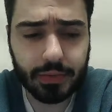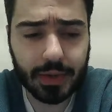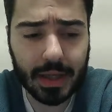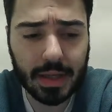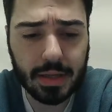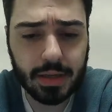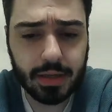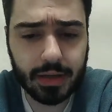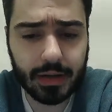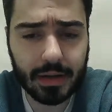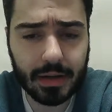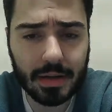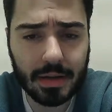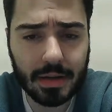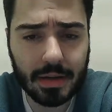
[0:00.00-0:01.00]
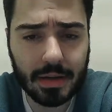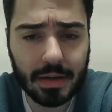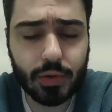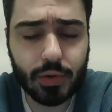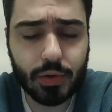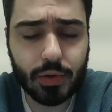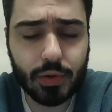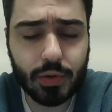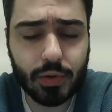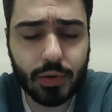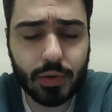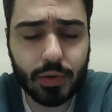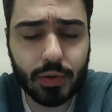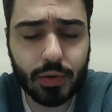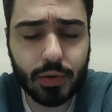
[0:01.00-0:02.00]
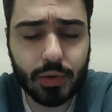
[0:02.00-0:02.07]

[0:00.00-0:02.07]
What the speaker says: the Moose were in Calgary,